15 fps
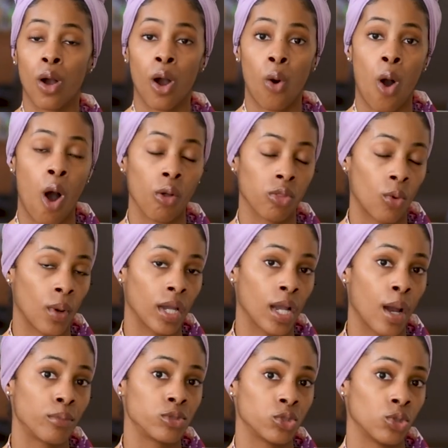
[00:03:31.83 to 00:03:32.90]
all the way
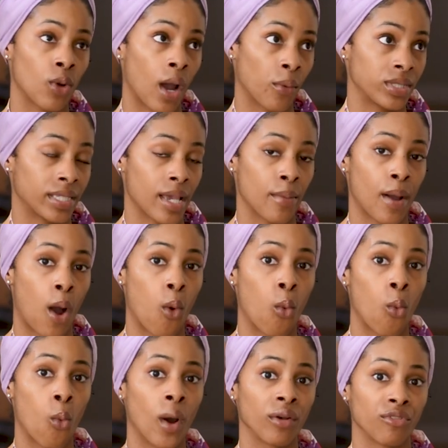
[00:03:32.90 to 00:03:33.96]
up to, I would say, about
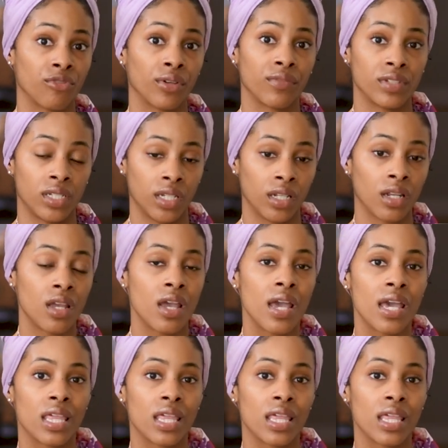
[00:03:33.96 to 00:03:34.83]
one fifteen.